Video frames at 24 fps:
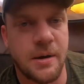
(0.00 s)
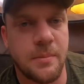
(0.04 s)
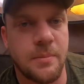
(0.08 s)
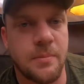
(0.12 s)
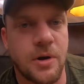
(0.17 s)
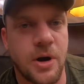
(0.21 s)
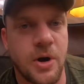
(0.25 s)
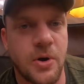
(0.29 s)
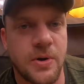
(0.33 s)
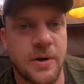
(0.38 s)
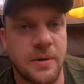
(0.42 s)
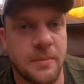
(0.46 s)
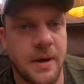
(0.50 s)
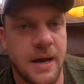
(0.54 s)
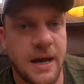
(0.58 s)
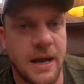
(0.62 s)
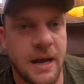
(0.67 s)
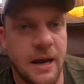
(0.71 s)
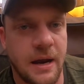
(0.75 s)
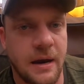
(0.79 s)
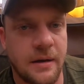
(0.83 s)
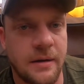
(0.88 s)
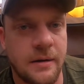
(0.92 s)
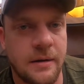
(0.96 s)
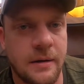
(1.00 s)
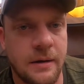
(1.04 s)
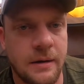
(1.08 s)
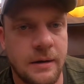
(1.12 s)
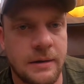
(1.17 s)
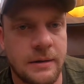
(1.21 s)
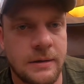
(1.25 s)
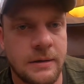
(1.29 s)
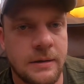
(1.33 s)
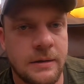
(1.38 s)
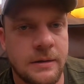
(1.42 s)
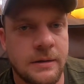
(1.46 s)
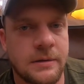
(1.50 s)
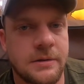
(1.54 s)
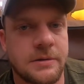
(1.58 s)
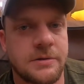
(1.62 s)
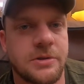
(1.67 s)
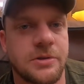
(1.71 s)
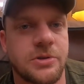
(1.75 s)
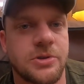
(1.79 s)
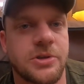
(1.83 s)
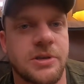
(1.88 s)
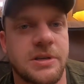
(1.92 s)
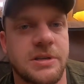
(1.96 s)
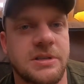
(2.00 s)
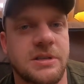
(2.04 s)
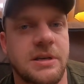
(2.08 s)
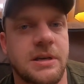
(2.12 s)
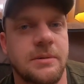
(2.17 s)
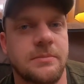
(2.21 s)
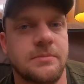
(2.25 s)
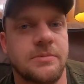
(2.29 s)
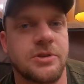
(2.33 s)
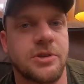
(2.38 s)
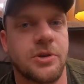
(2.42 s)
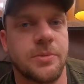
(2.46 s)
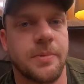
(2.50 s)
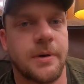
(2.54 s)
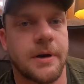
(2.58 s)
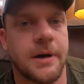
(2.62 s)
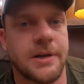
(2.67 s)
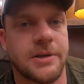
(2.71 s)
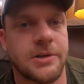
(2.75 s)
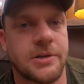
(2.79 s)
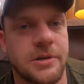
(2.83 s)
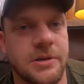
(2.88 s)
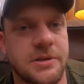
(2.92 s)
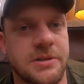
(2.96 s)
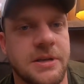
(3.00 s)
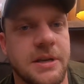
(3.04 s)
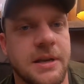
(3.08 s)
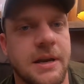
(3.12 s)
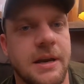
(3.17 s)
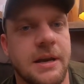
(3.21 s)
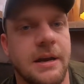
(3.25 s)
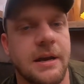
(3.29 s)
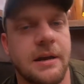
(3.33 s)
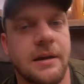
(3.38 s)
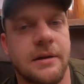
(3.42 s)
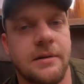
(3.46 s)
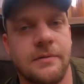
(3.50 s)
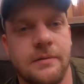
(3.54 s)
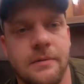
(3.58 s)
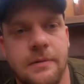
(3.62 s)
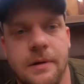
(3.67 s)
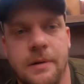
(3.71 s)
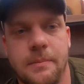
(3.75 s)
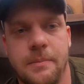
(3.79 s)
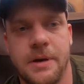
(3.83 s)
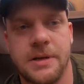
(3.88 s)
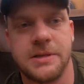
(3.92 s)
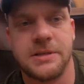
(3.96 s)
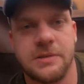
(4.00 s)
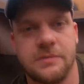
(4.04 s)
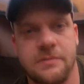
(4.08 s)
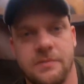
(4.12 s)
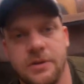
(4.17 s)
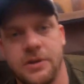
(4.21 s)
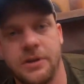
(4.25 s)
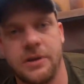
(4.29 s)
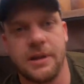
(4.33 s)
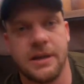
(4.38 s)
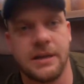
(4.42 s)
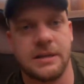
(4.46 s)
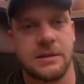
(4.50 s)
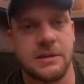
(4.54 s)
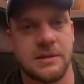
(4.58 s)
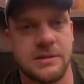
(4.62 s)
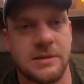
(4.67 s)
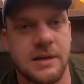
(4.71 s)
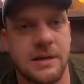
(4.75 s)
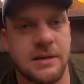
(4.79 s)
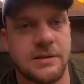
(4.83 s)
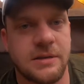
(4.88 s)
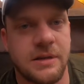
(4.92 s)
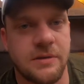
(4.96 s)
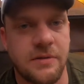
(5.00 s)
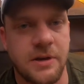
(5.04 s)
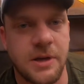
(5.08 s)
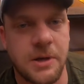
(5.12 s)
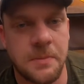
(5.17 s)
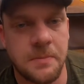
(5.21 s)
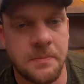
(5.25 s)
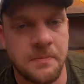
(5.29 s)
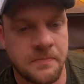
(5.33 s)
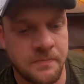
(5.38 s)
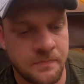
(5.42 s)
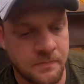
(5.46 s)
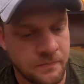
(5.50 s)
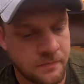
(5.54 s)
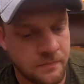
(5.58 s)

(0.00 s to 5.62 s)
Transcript: kind of broke in my hand. So she seemed super interested in it and must have really liked the scent of it.